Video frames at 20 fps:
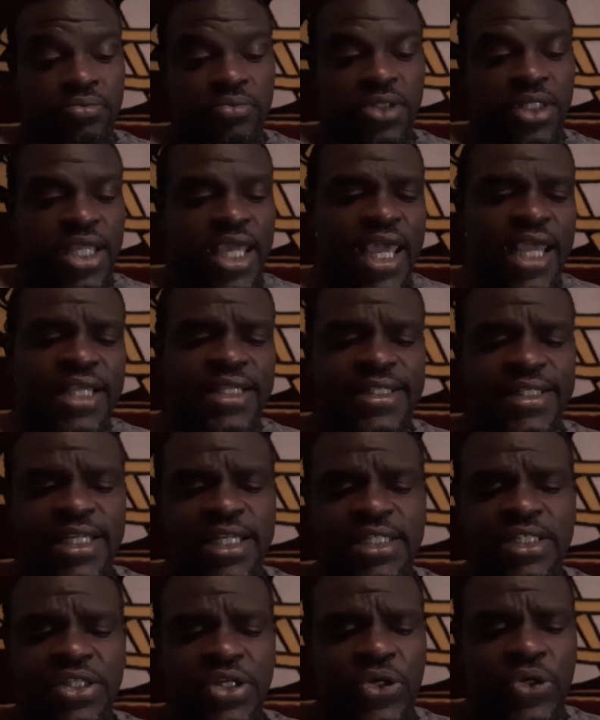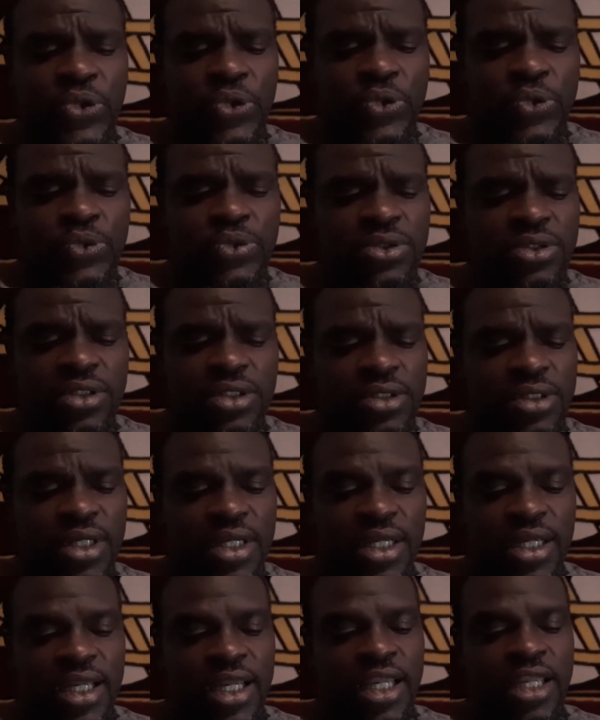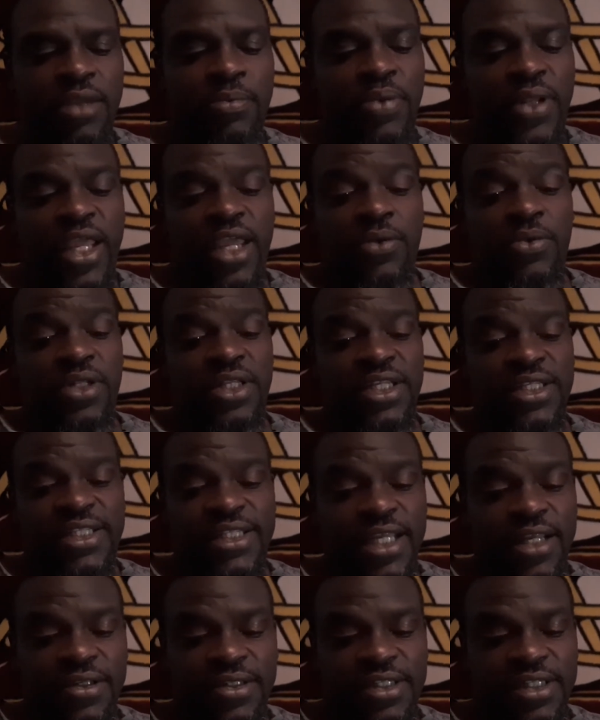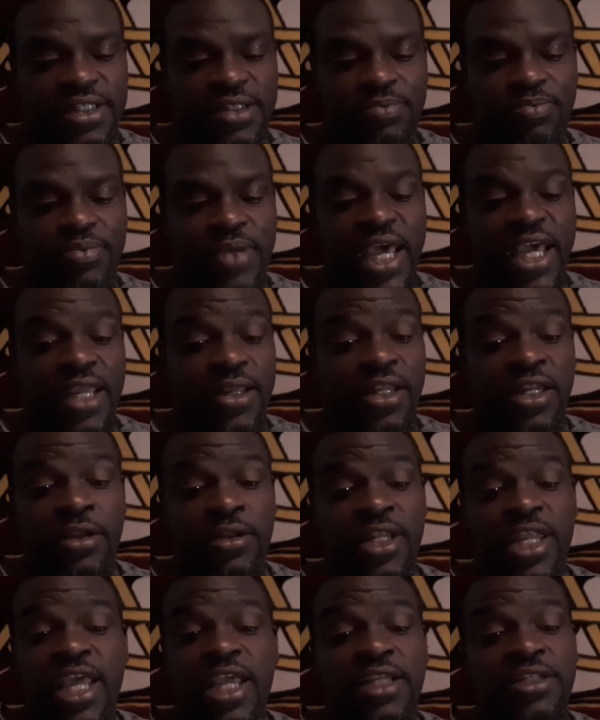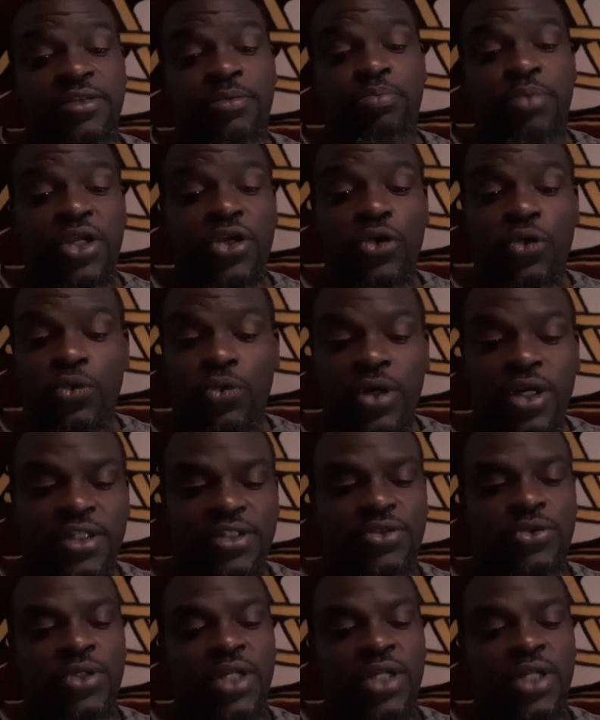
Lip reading: Casey Jones, and he played with the Celtics back in the days of Bill Russell.